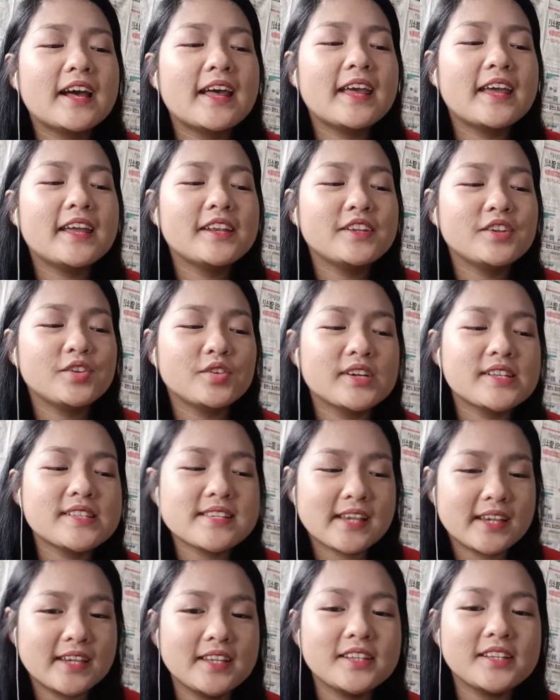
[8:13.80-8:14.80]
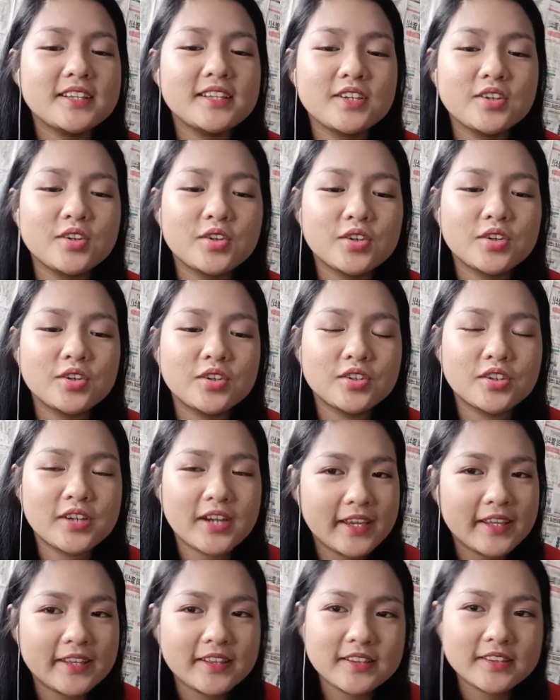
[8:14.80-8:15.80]
And yung anxiety ko
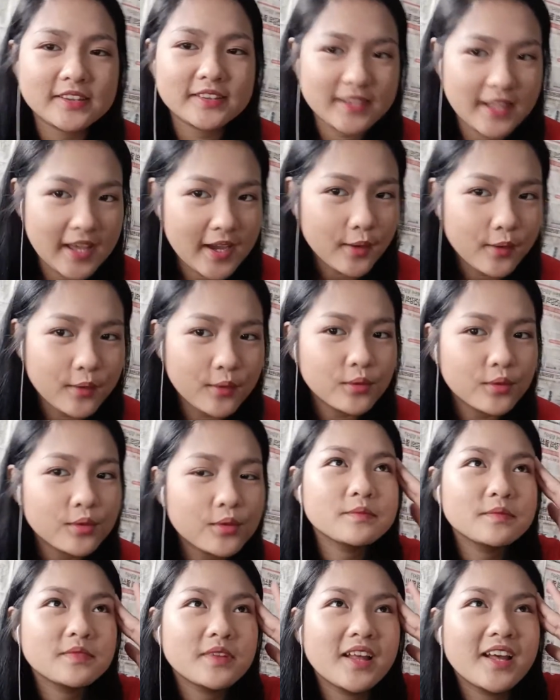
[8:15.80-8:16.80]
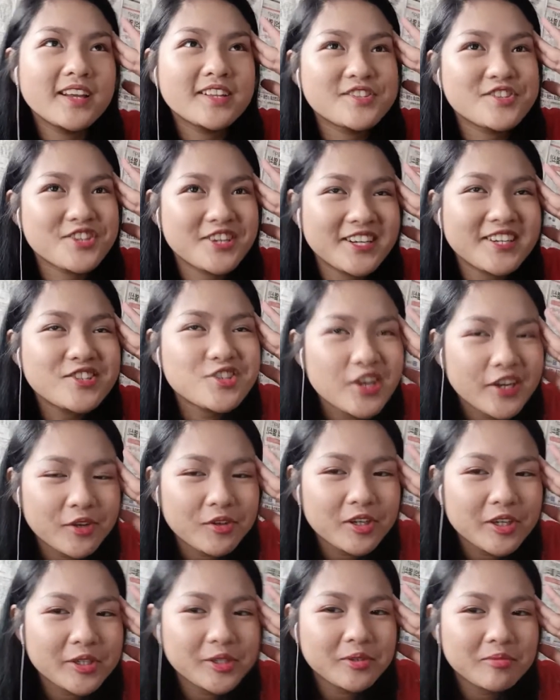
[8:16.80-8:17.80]
right now, chine-check
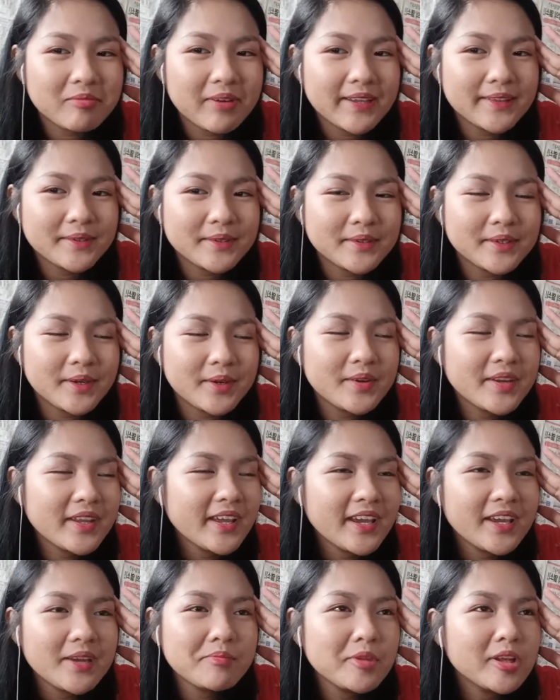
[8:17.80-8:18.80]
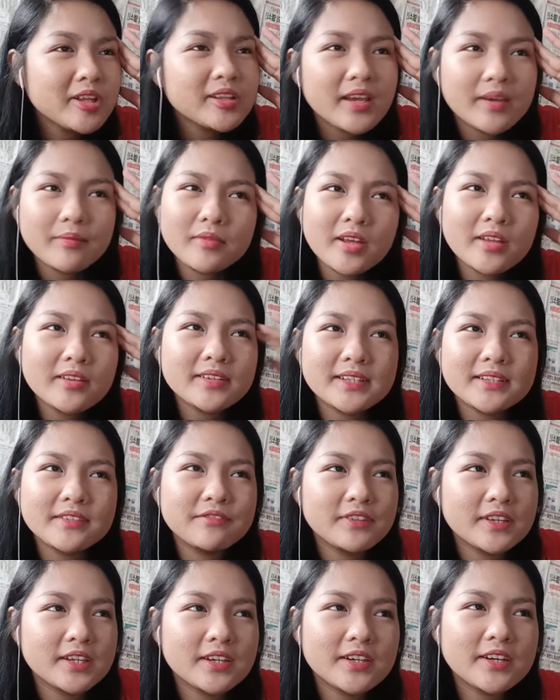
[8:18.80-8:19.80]
ko lang yung mind ko na, okay, I'm not in
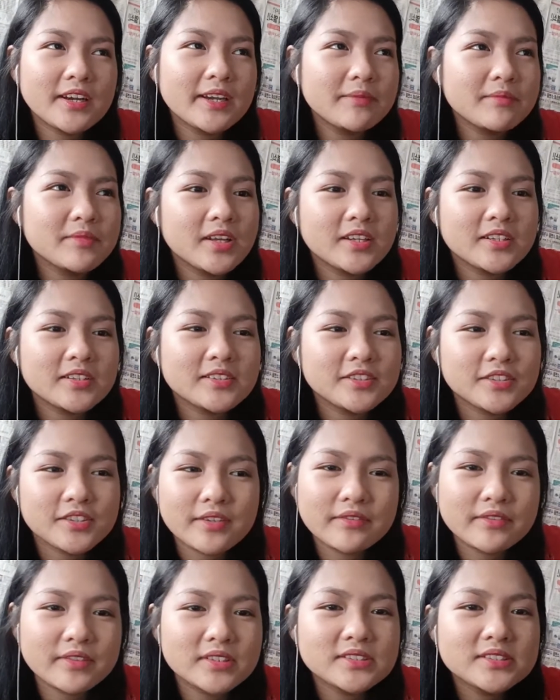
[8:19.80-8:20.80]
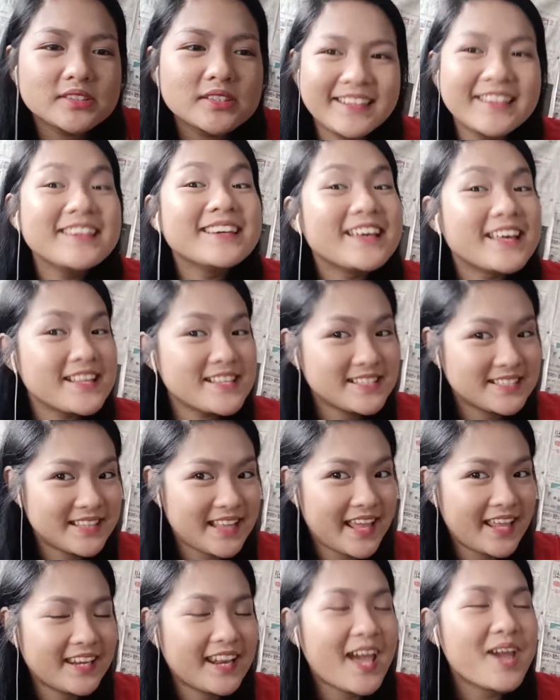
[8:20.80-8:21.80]
fear, I'm not nervous.
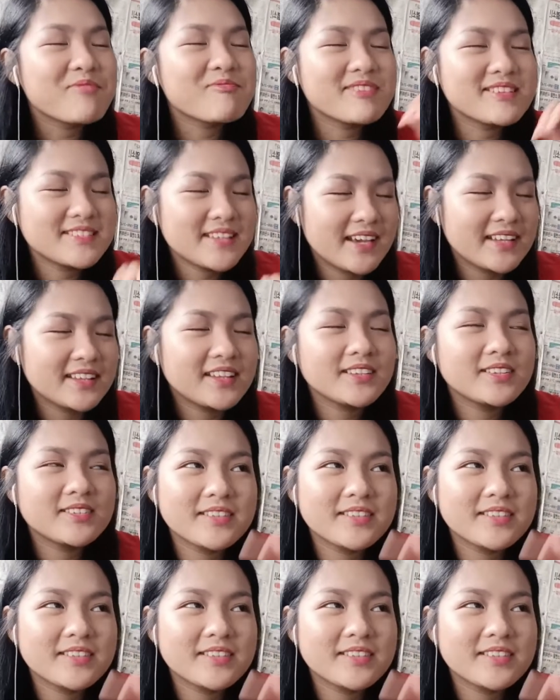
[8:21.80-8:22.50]
Instead, I'm excited.